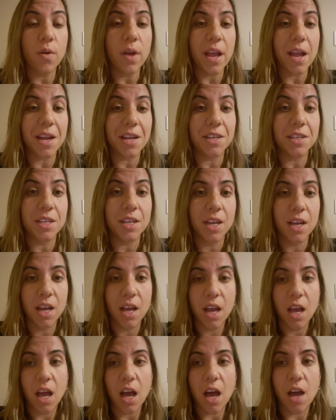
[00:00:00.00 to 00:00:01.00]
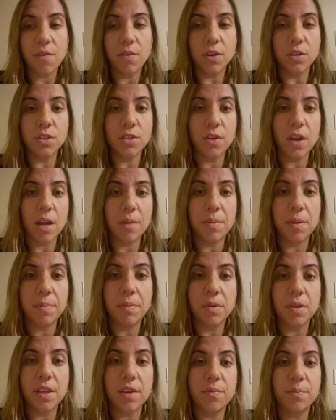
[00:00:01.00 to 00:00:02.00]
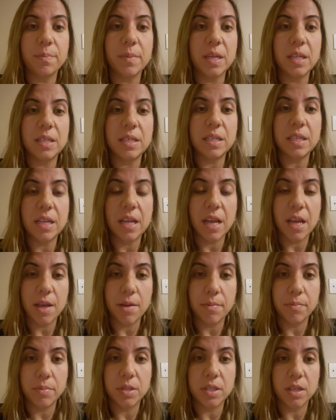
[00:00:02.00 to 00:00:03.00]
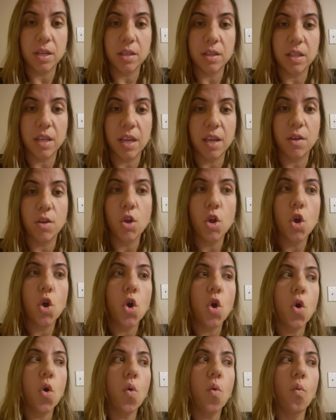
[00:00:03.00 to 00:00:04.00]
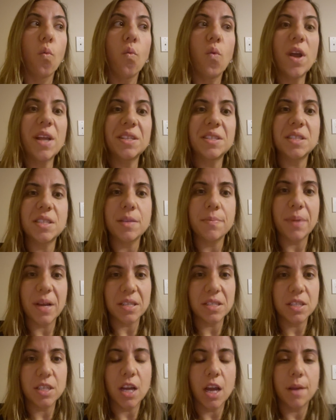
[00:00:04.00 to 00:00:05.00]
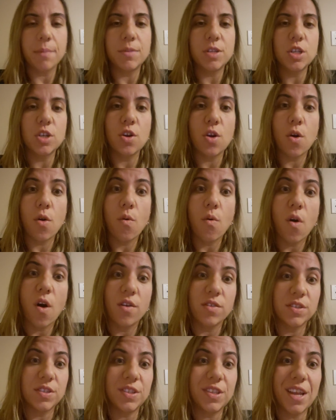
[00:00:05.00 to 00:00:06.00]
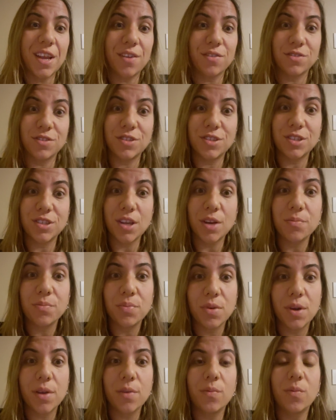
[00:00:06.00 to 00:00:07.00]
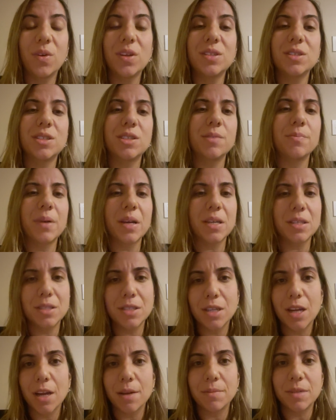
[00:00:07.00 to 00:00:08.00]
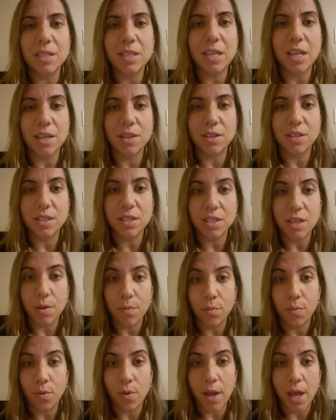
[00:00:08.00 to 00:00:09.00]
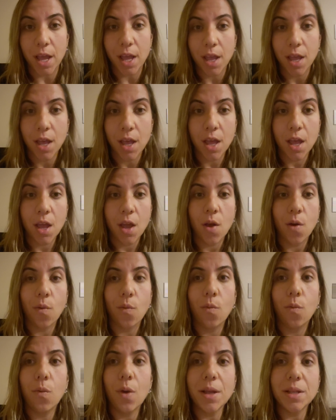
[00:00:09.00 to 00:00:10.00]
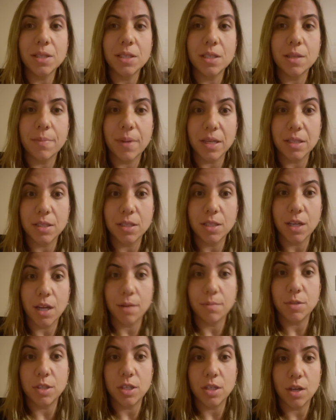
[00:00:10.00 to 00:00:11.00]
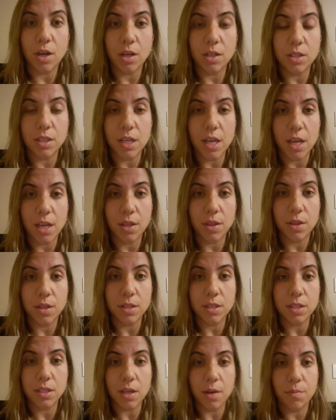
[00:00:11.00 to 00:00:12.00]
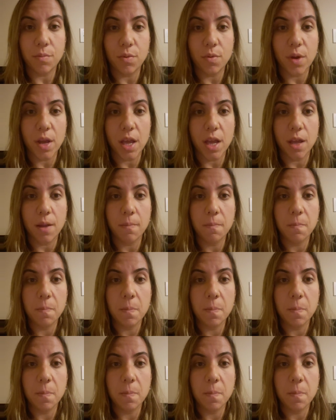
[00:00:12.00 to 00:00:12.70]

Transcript: And I've also had people give me tips on, like, when's the best time to go, say, on the subway? When's the best time to take the subway? When's the best time to not take the subway?